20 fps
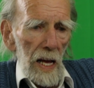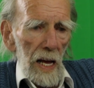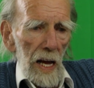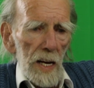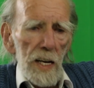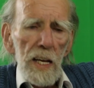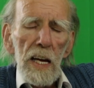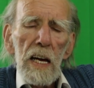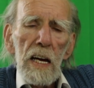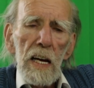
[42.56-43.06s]

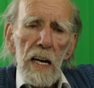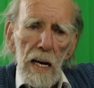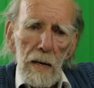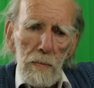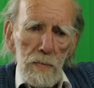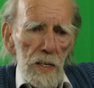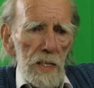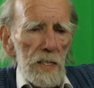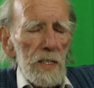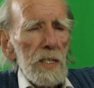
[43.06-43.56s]
And he
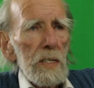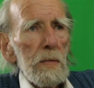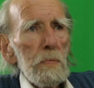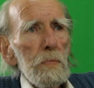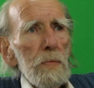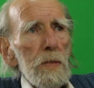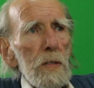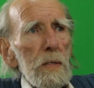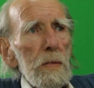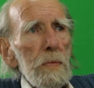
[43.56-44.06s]
kept it
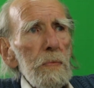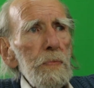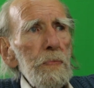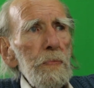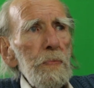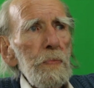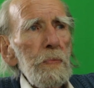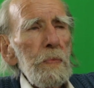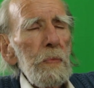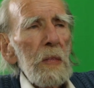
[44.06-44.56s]
simple.
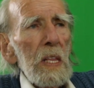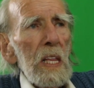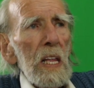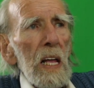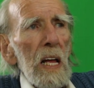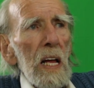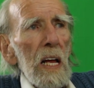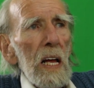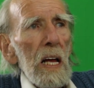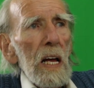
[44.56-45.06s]

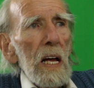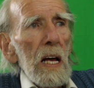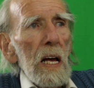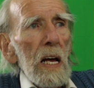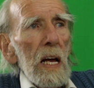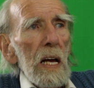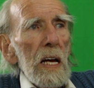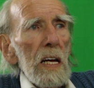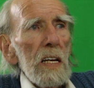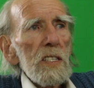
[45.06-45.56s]

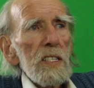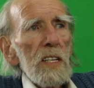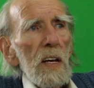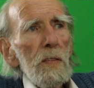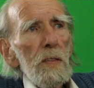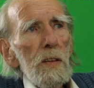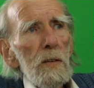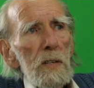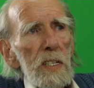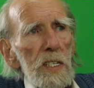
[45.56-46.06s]
He
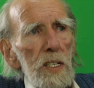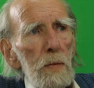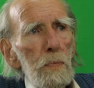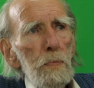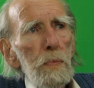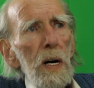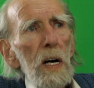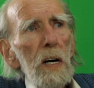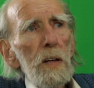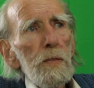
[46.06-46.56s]
said, there is a
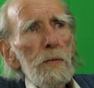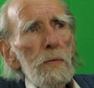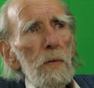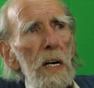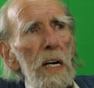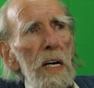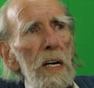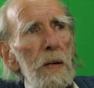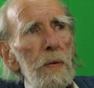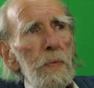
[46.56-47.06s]

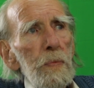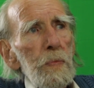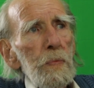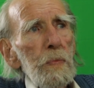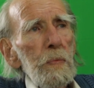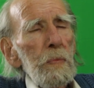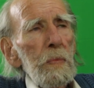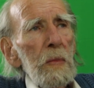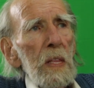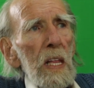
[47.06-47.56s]
pathway
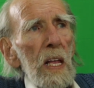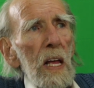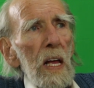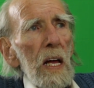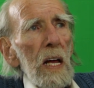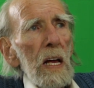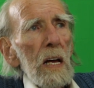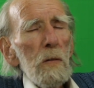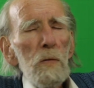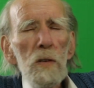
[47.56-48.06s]

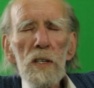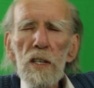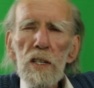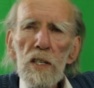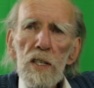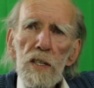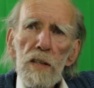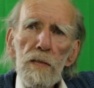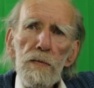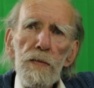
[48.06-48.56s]
which
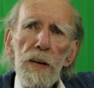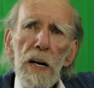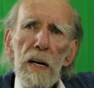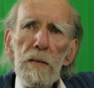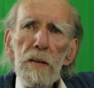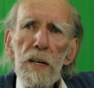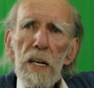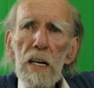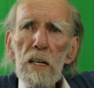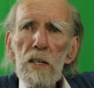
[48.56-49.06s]
is the
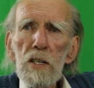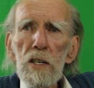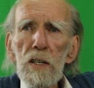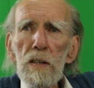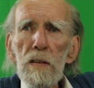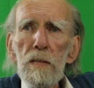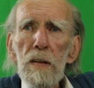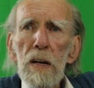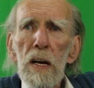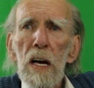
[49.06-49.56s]

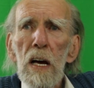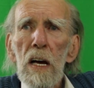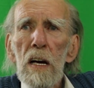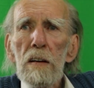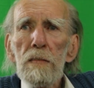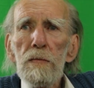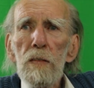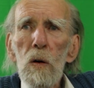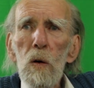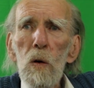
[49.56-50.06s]
foundation
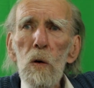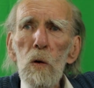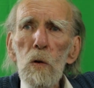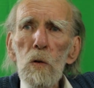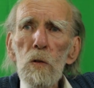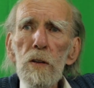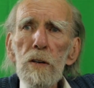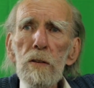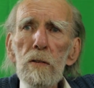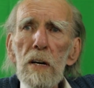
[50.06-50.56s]
for
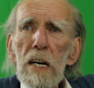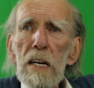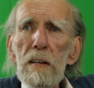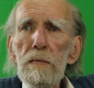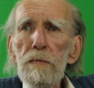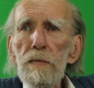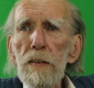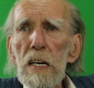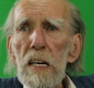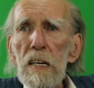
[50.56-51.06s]
all the
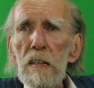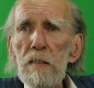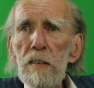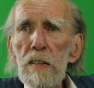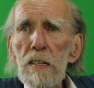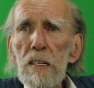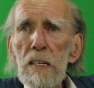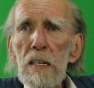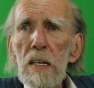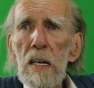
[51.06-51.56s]
great
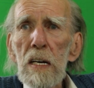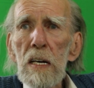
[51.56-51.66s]
faiths,